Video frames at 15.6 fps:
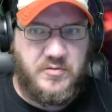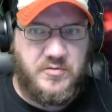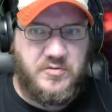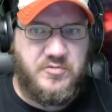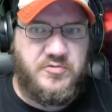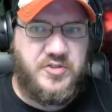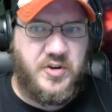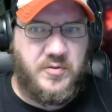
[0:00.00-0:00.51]

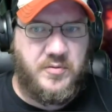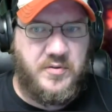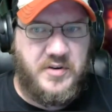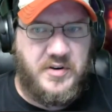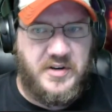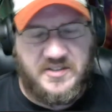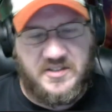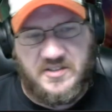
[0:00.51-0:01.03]
you don't
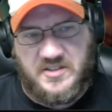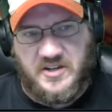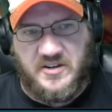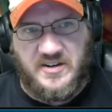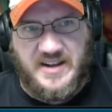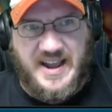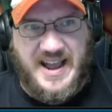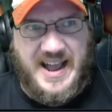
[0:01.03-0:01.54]

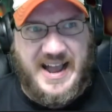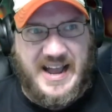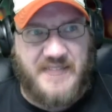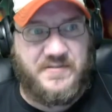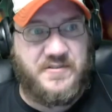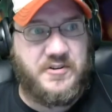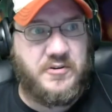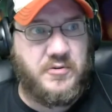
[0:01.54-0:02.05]
necessarily
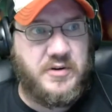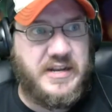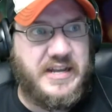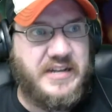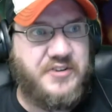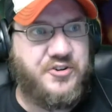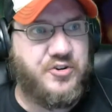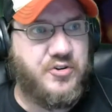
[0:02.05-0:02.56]
have to
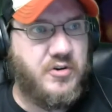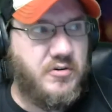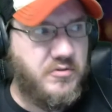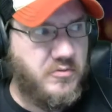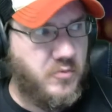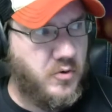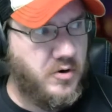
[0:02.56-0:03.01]
create your own